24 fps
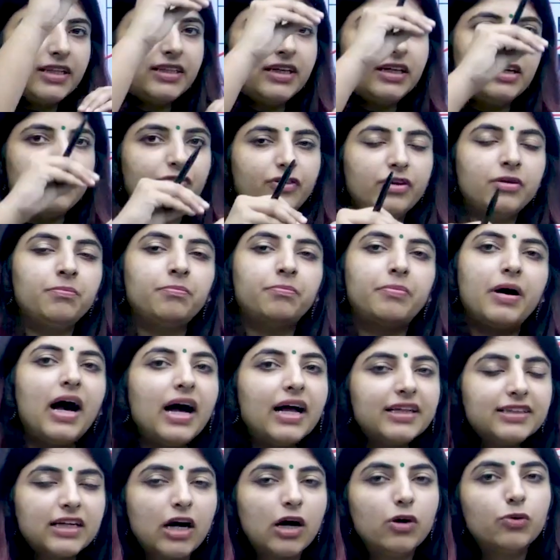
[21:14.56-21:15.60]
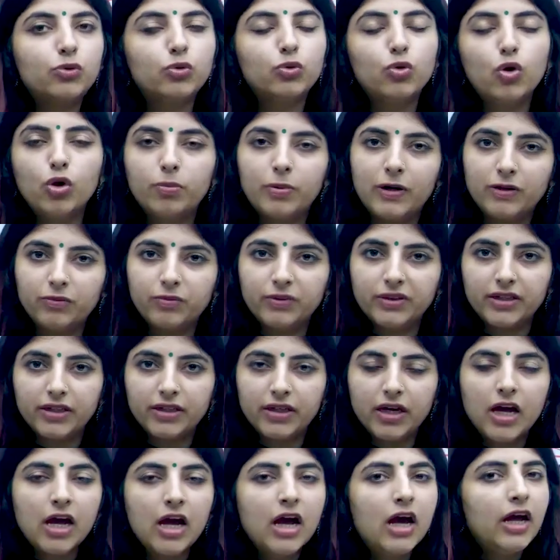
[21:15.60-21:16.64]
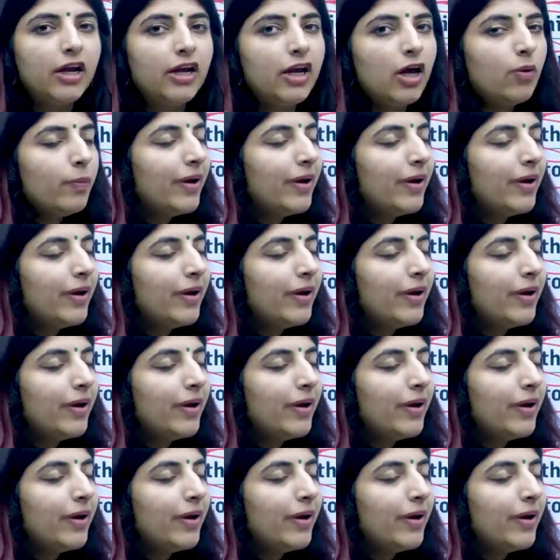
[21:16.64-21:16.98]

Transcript: the different paths, how to go about with it. Now